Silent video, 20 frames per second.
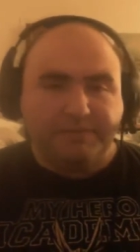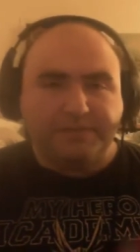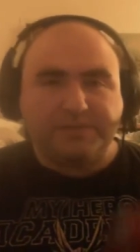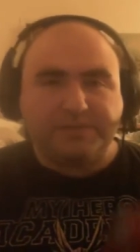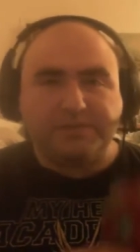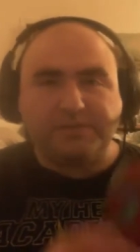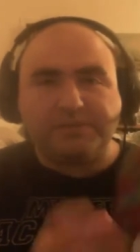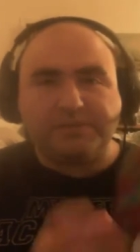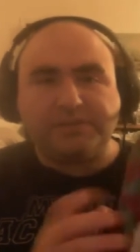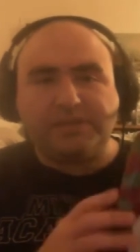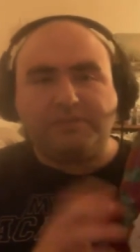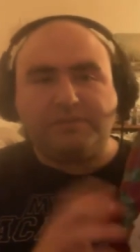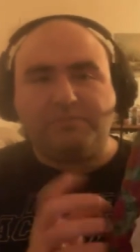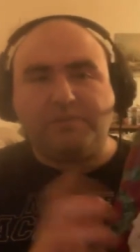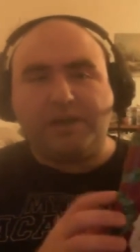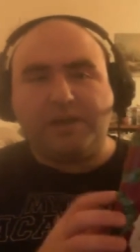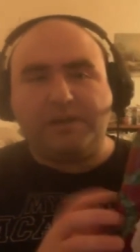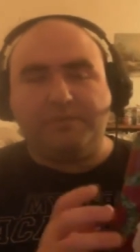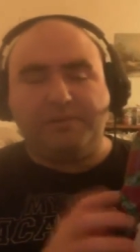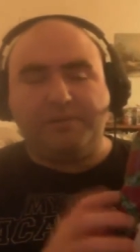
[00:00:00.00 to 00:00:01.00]
This looks like
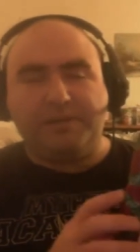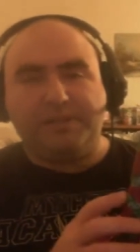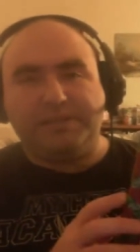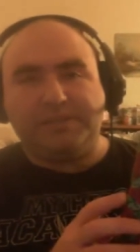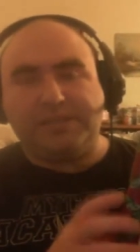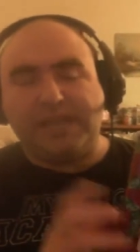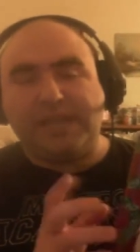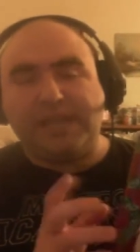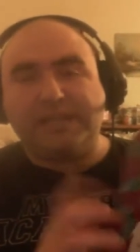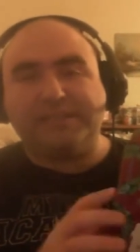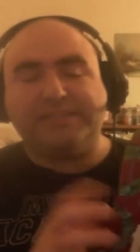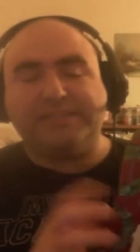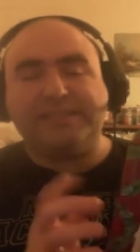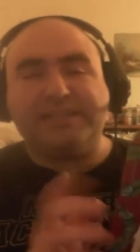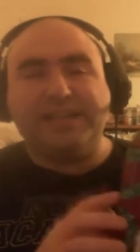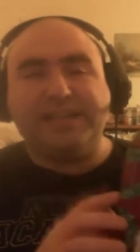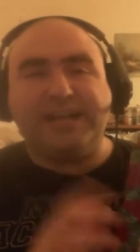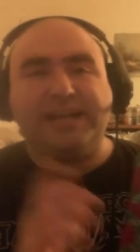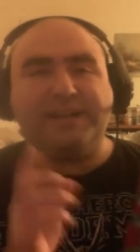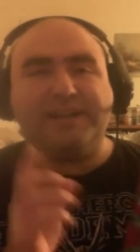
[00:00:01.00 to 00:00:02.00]
wiring. This
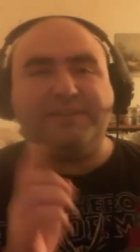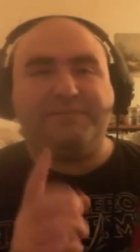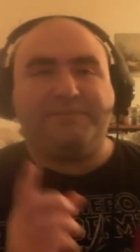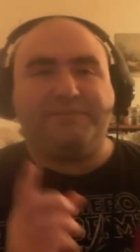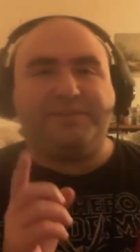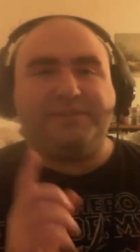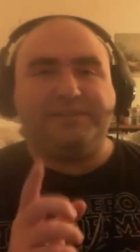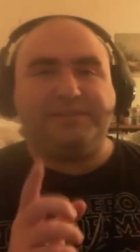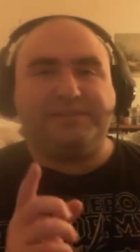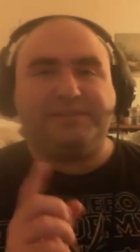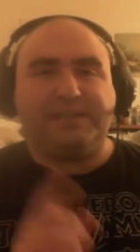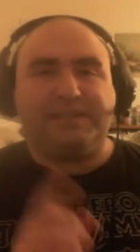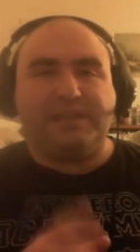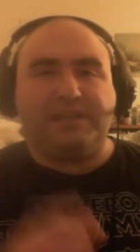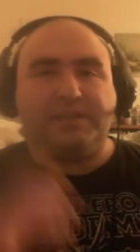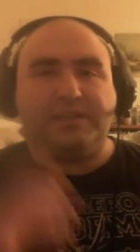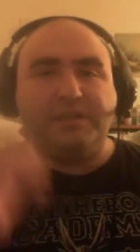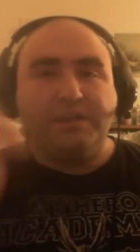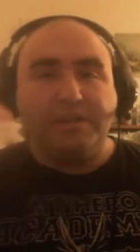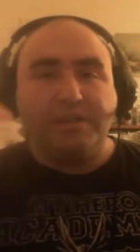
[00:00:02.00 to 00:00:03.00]
actually kind of feels
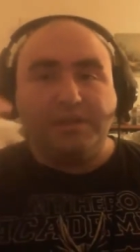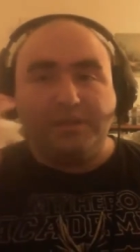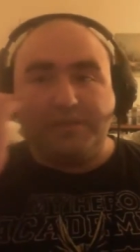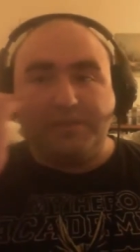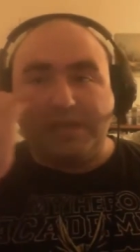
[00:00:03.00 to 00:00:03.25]
like...